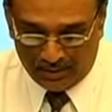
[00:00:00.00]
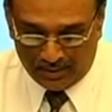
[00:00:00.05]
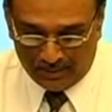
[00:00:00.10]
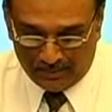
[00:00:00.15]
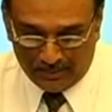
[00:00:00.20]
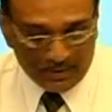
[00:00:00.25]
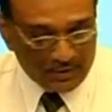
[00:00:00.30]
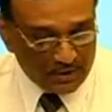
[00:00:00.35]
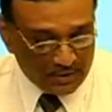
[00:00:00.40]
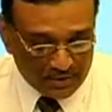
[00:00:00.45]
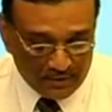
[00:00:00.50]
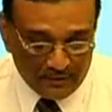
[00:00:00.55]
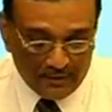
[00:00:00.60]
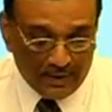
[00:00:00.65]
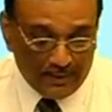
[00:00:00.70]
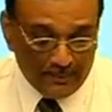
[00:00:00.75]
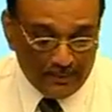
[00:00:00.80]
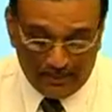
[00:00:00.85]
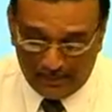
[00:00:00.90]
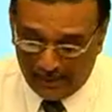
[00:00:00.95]
Mr.
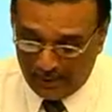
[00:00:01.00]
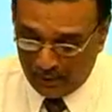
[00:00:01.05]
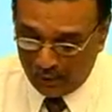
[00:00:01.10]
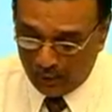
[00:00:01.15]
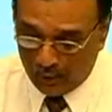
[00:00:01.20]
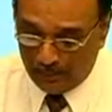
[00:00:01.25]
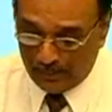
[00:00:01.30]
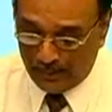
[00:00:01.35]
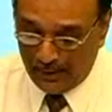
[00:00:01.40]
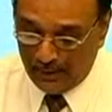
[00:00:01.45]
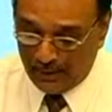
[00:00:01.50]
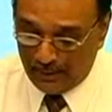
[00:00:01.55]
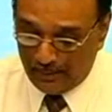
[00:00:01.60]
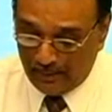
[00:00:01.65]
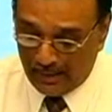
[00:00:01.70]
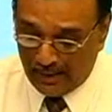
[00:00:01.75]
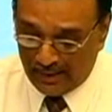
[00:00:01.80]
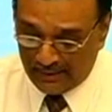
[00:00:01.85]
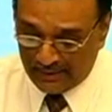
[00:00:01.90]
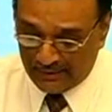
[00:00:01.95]
Shivaraman made the opening
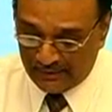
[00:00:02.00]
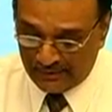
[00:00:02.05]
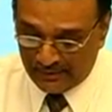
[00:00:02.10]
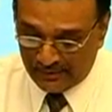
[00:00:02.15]
remarks